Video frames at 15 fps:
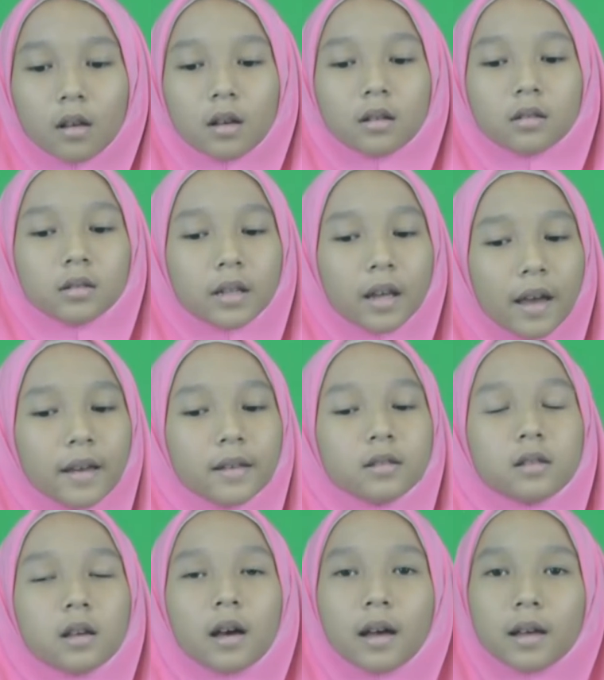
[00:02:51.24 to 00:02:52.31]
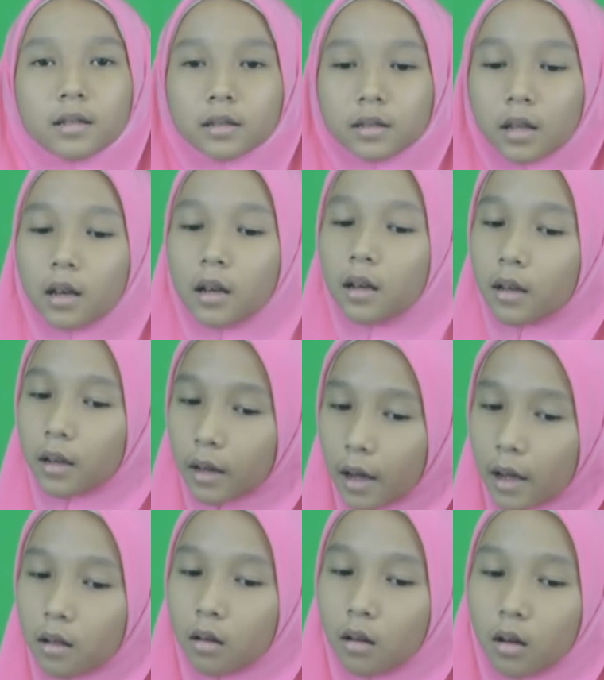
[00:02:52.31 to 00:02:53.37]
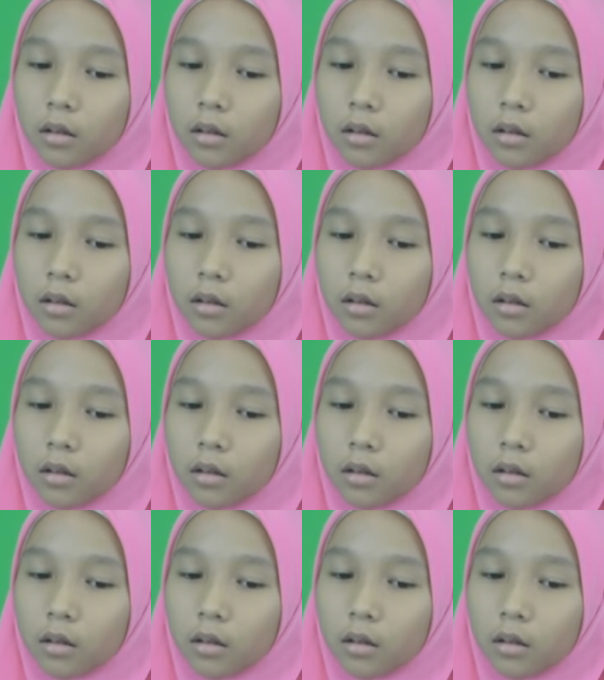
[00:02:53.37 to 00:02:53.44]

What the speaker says: Then the hunter cut